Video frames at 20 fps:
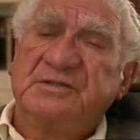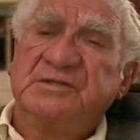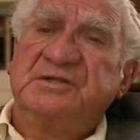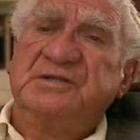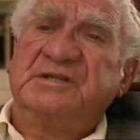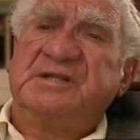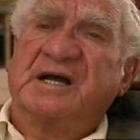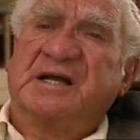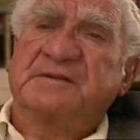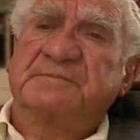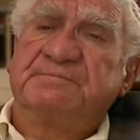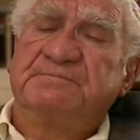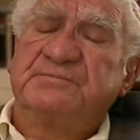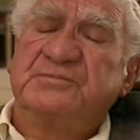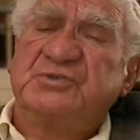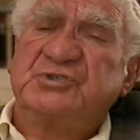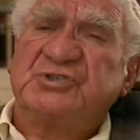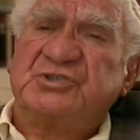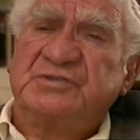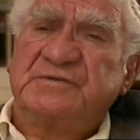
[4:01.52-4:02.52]

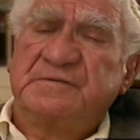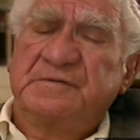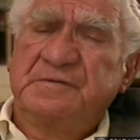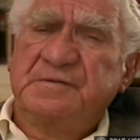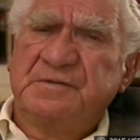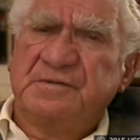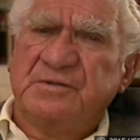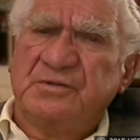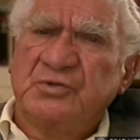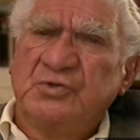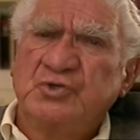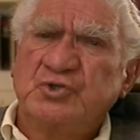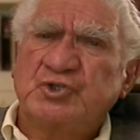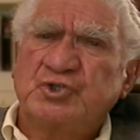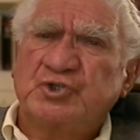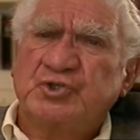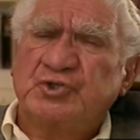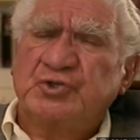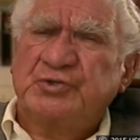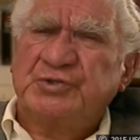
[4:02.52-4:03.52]

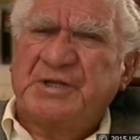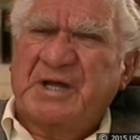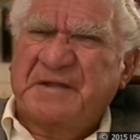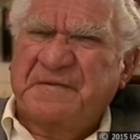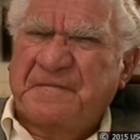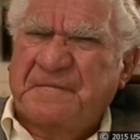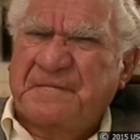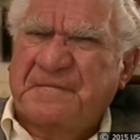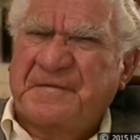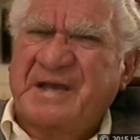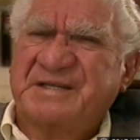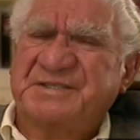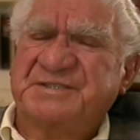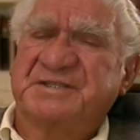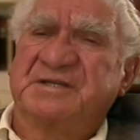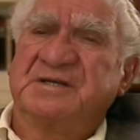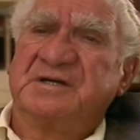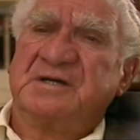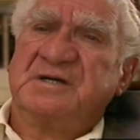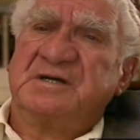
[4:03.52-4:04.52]
That fast
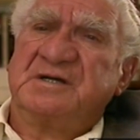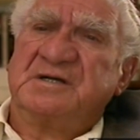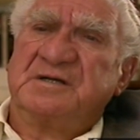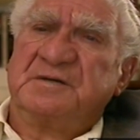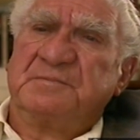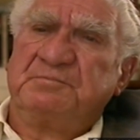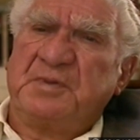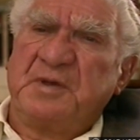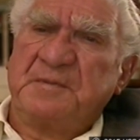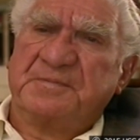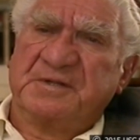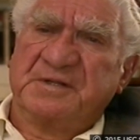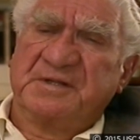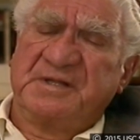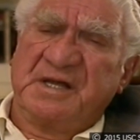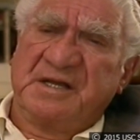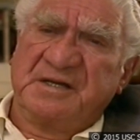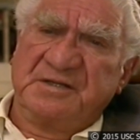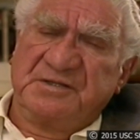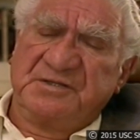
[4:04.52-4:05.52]
people
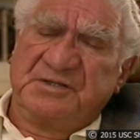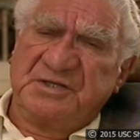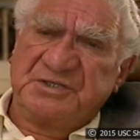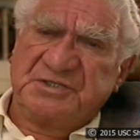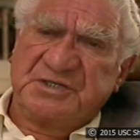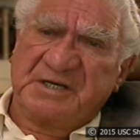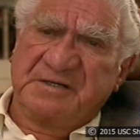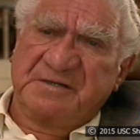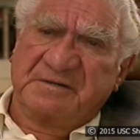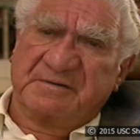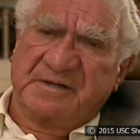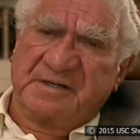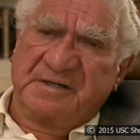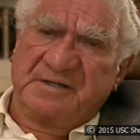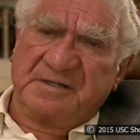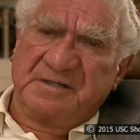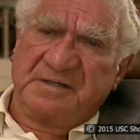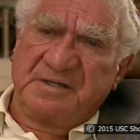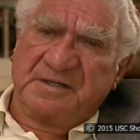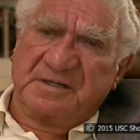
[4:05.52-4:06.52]
then
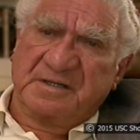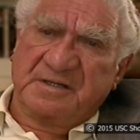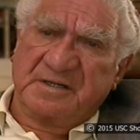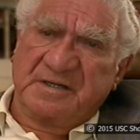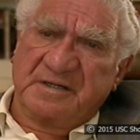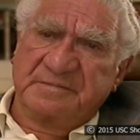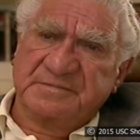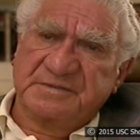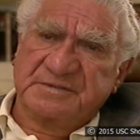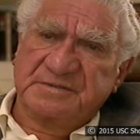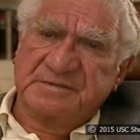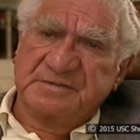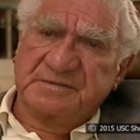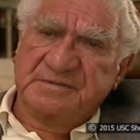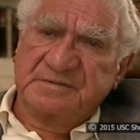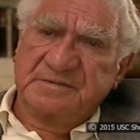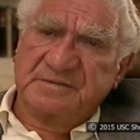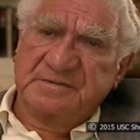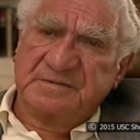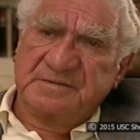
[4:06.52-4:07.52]
degenerated in the camps.
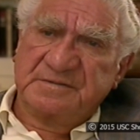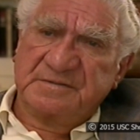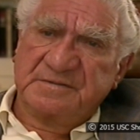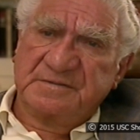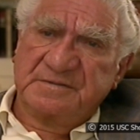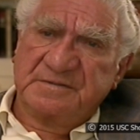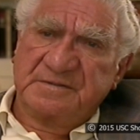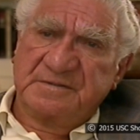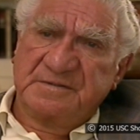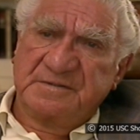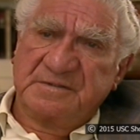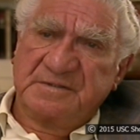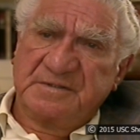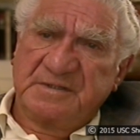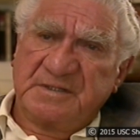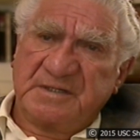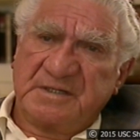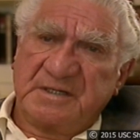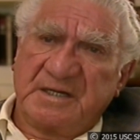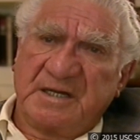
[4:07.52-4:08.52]

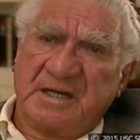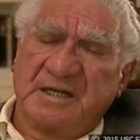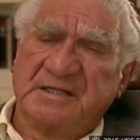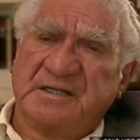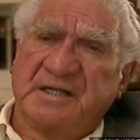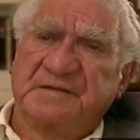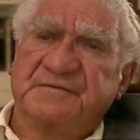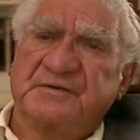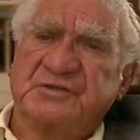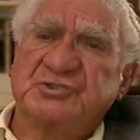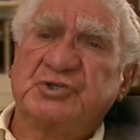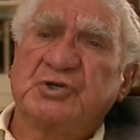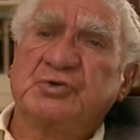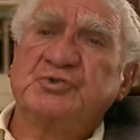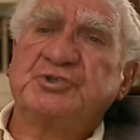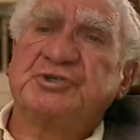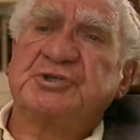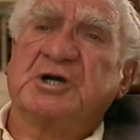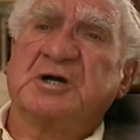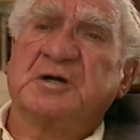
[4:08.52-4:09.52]
And that was so
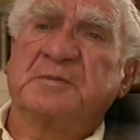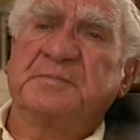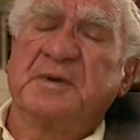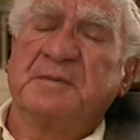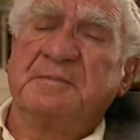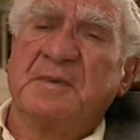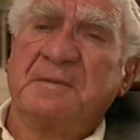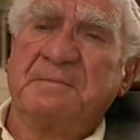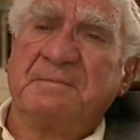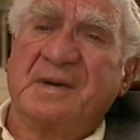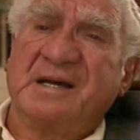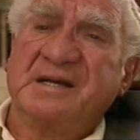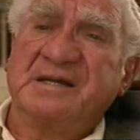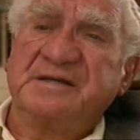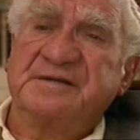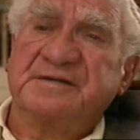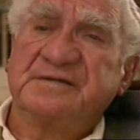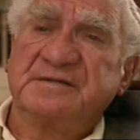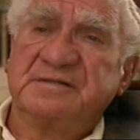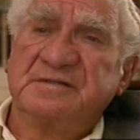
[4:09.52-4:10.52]
sharp in my mind